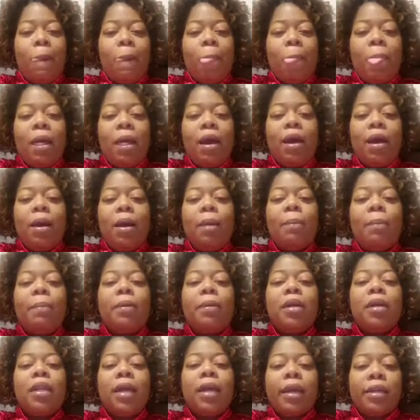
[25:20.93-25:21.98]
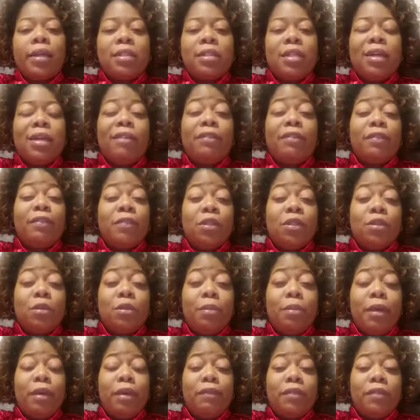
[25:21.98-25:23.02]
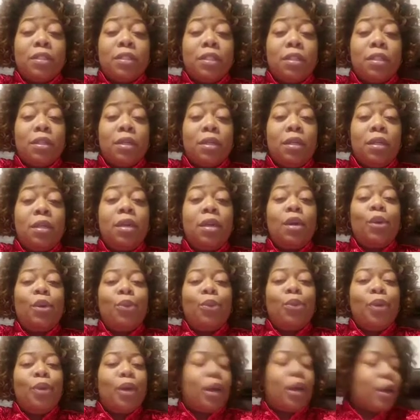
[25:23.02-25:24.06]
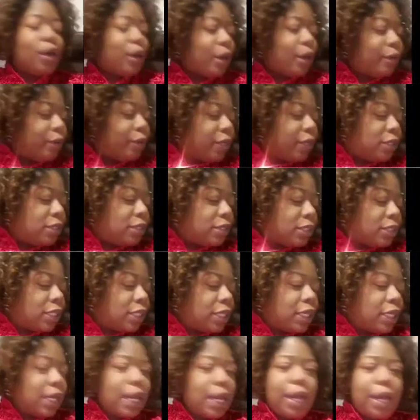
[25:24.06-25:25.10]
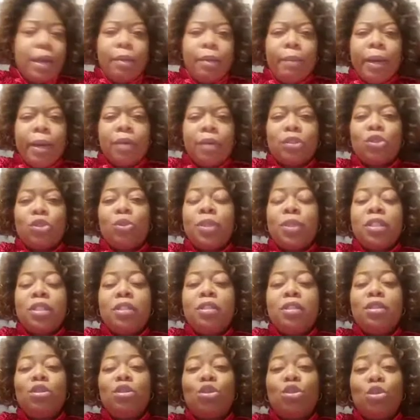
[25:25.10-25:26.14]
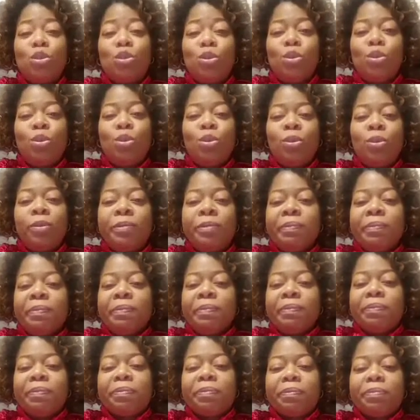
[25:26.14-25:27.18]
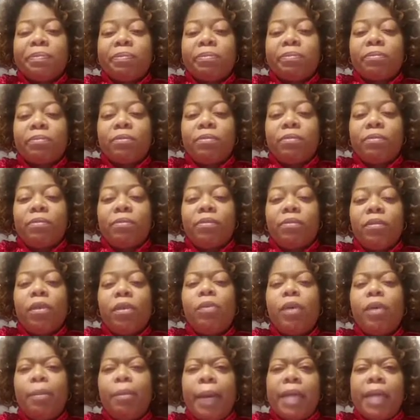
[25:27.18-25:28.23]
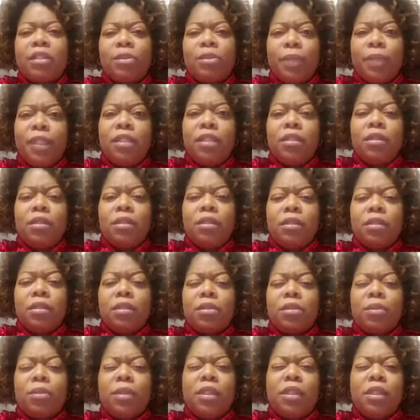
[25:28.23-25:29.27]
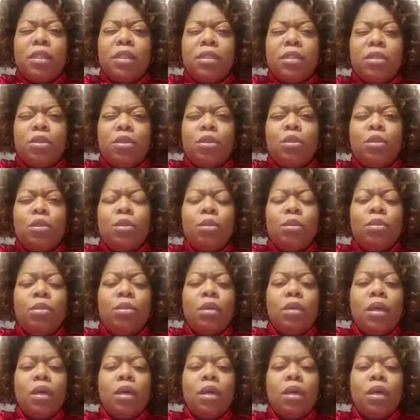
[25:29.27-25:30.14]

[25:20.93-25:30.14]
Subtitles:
Like I said, 52 bed facility. We are currently sitting at about 22. We're about 22.